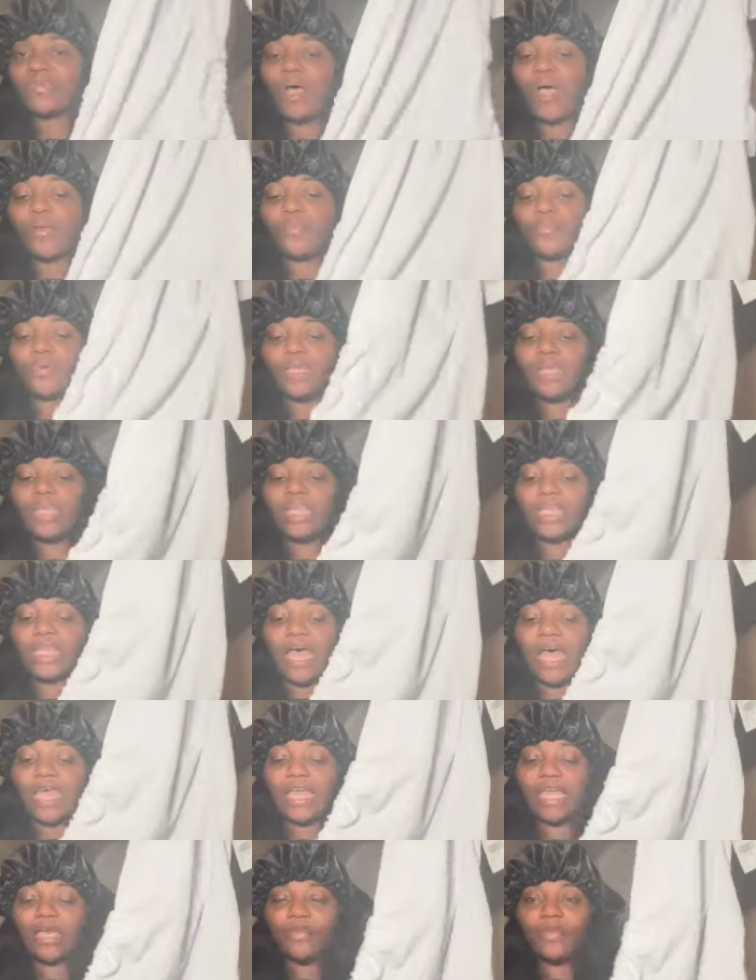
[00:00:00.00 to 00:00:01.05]
why I really
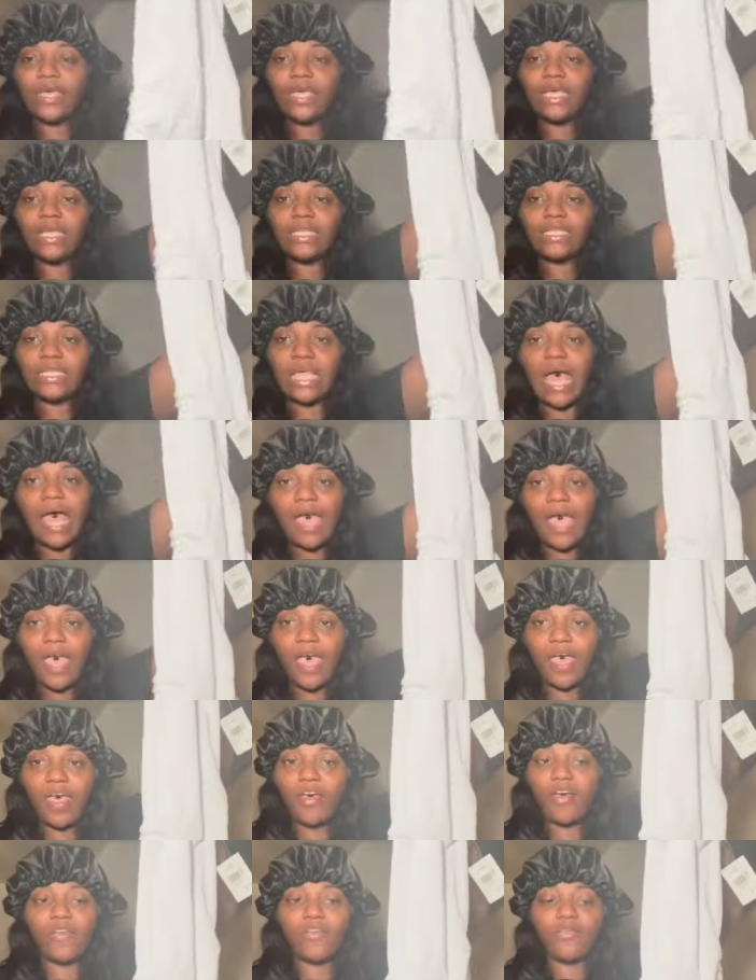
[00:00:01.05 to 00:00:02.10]
like it because I
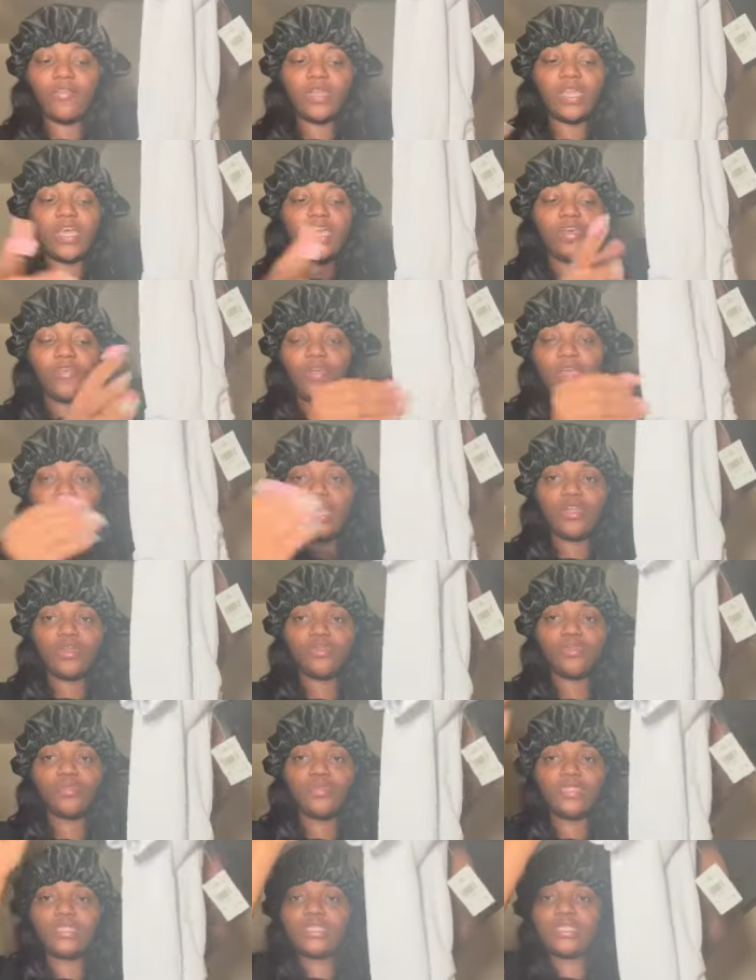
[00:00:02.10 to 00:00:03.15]
have love
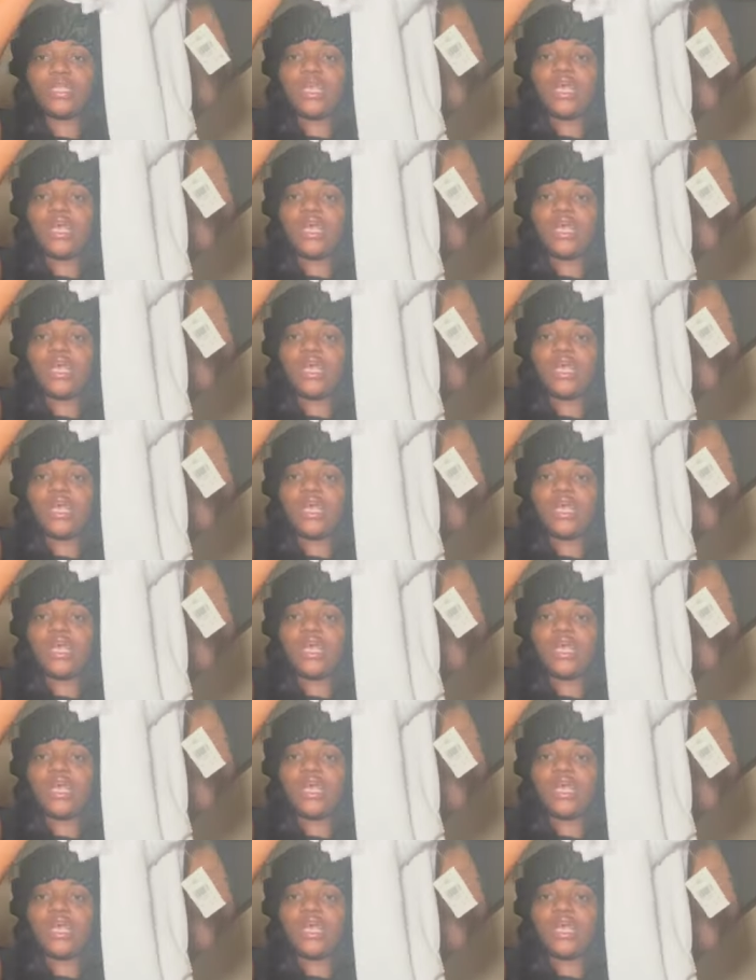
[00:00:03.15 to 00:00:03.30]
handles.